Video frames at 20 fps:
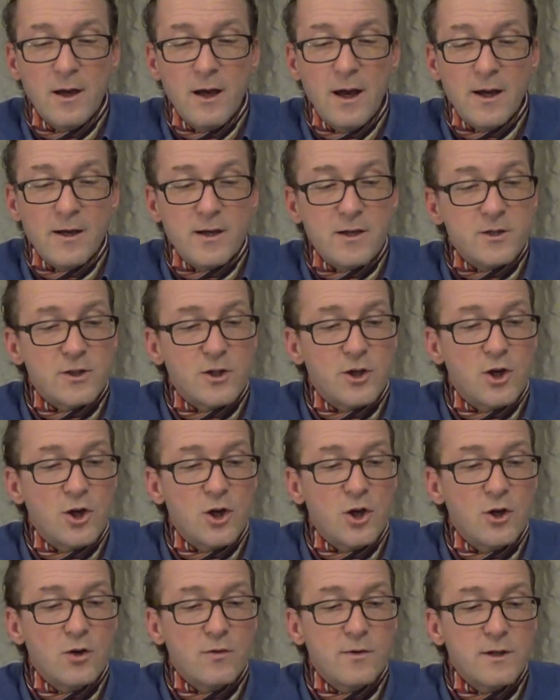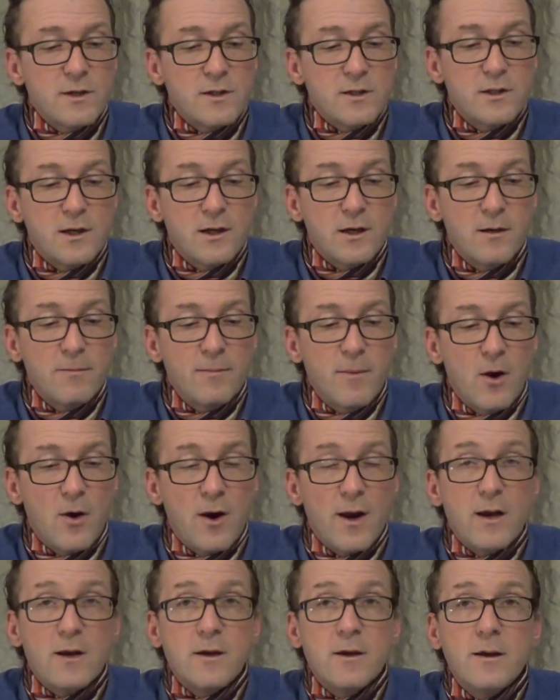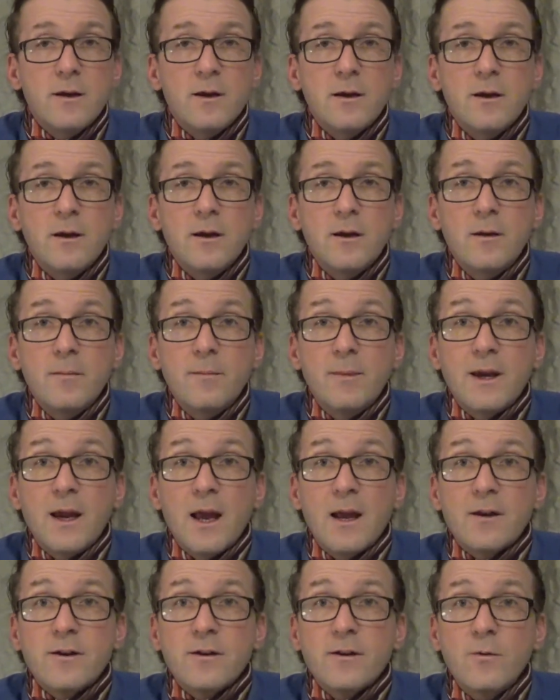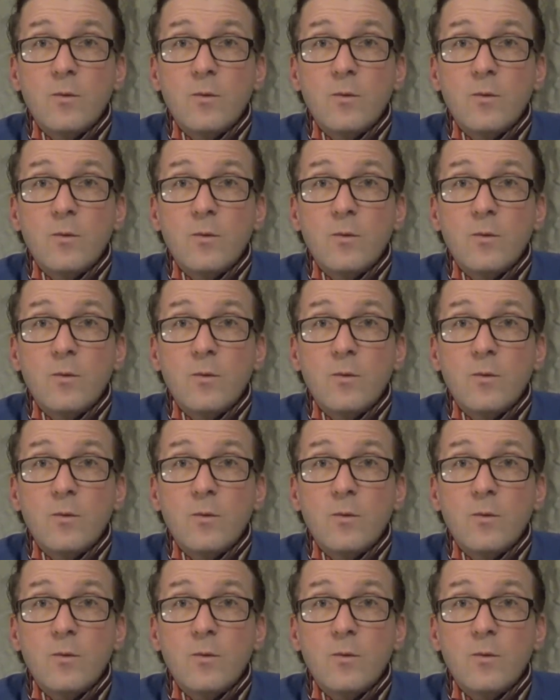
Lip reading: and his curious little mind began to